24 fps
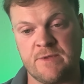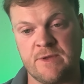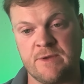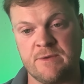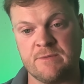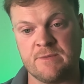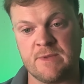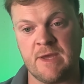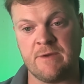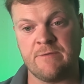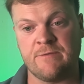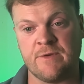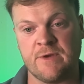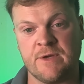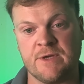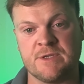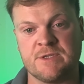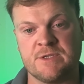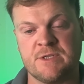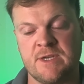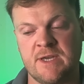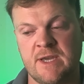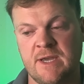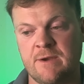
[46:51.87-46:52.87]
that
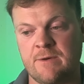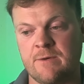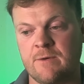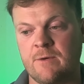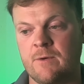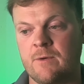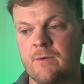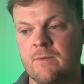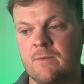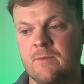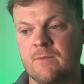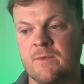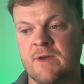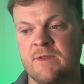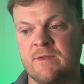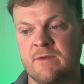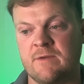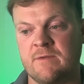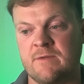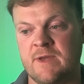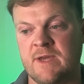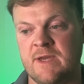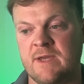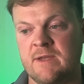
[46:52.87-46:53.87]
first year, or
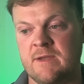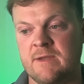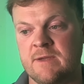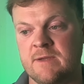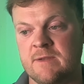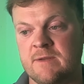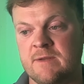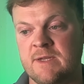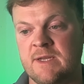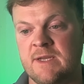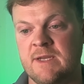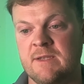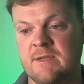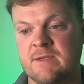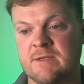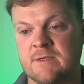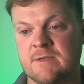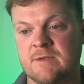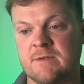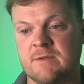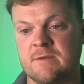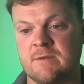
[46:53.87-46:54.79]
whether they need